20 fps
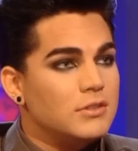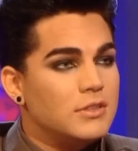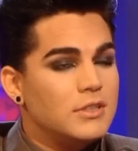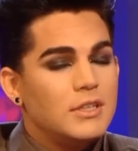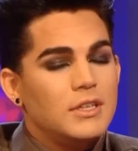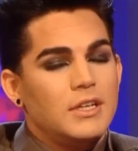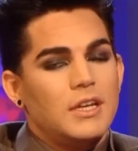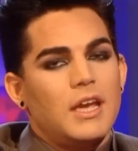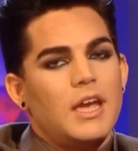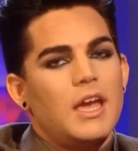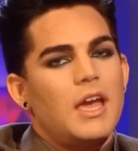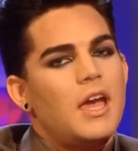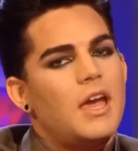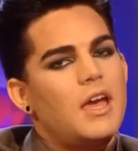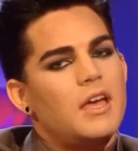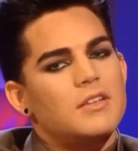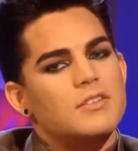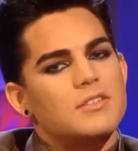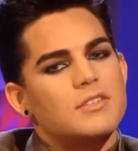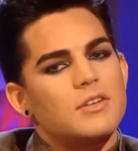
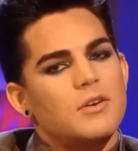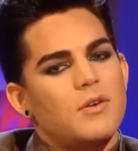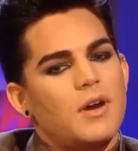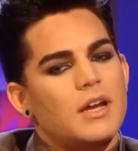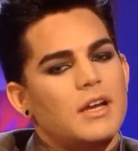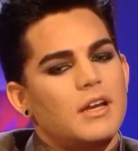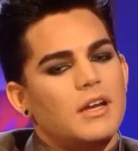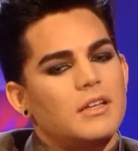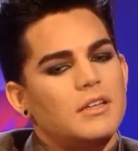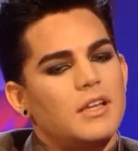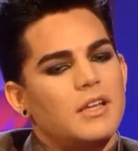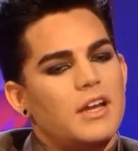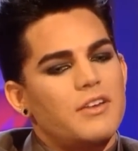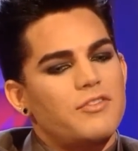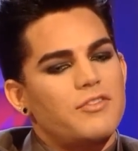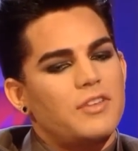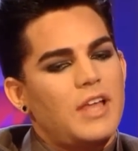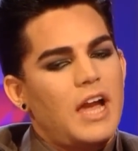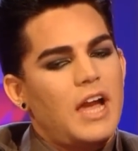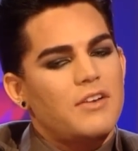And so I got a lot of
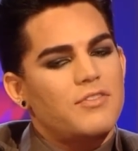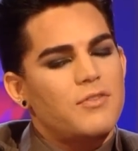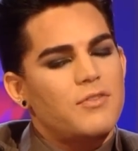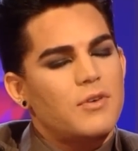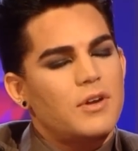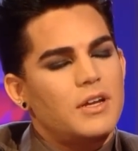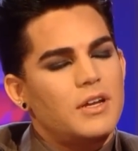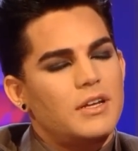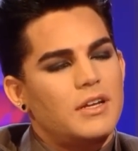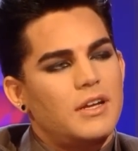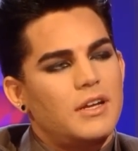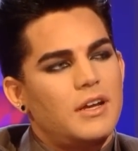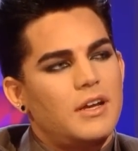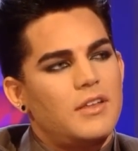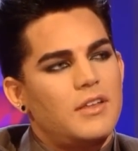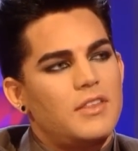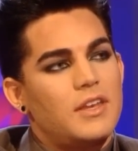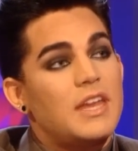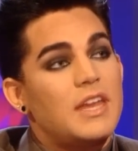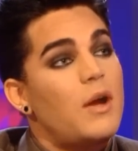flack for it.
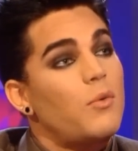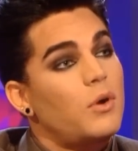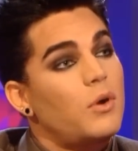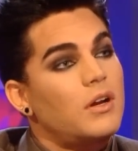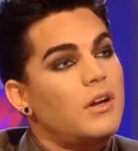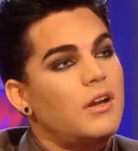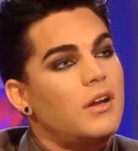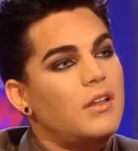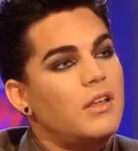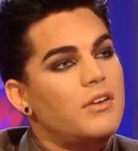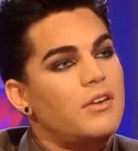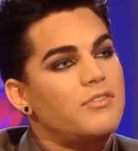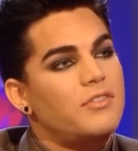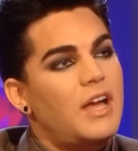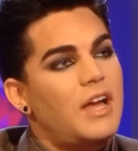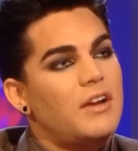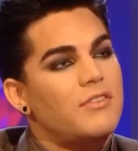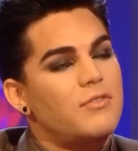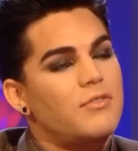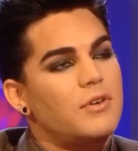The network got a lot of
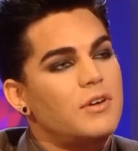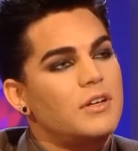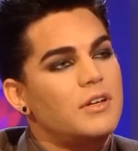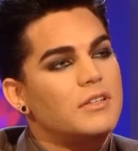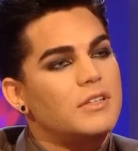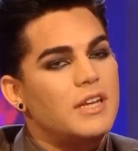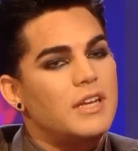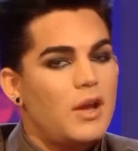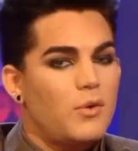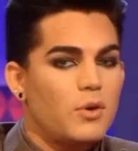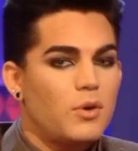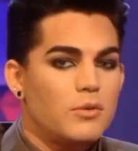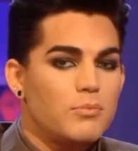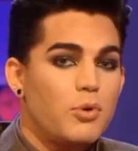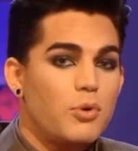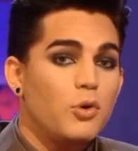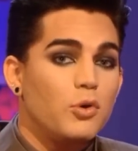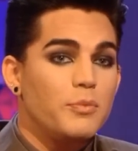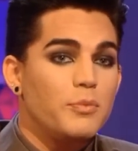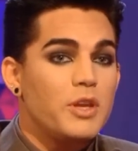flack for it. The network
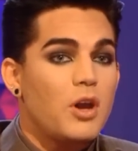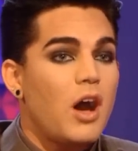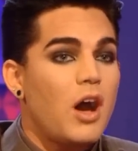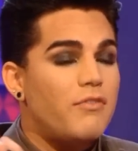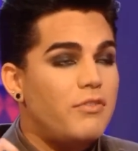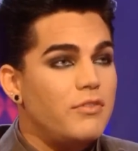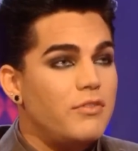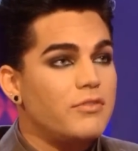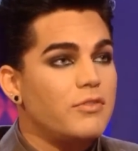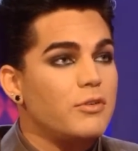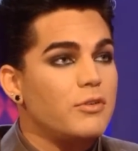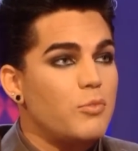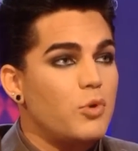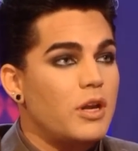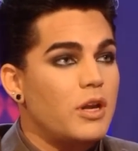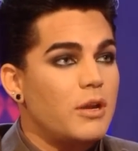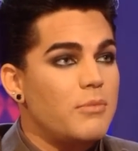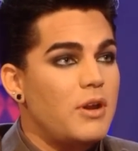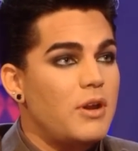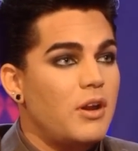pulled me off of Good Morning
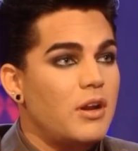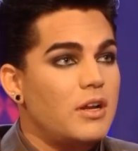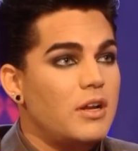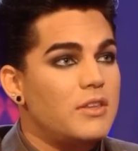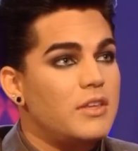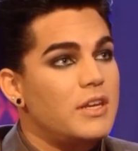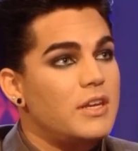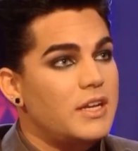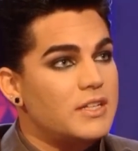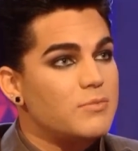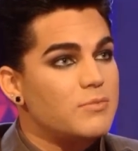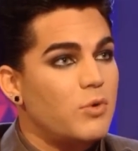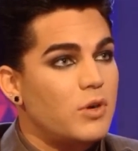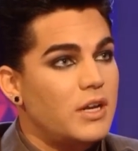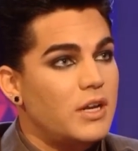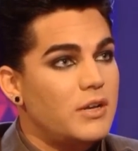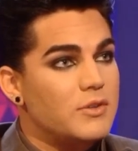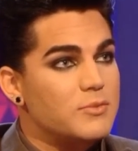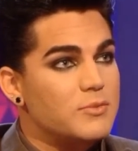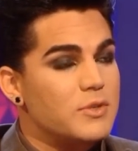America the next morning. I
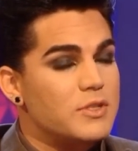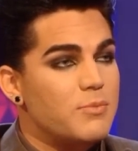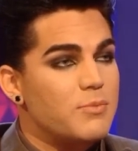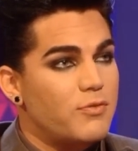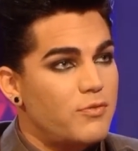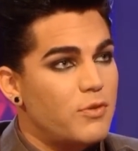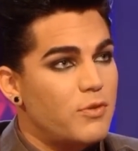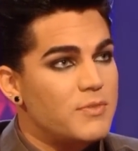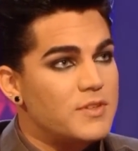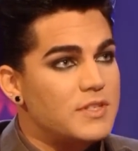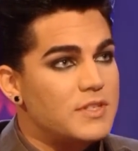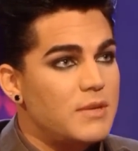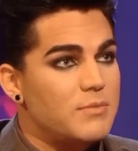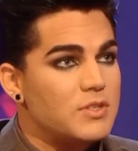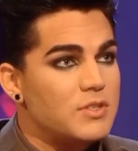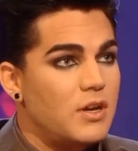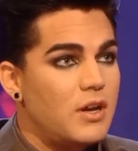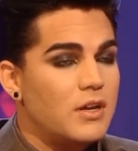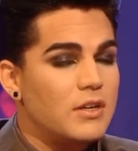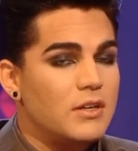was supposed to perform the same
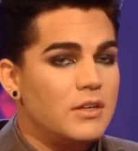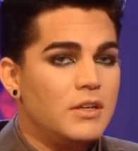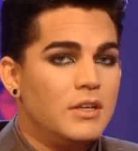song.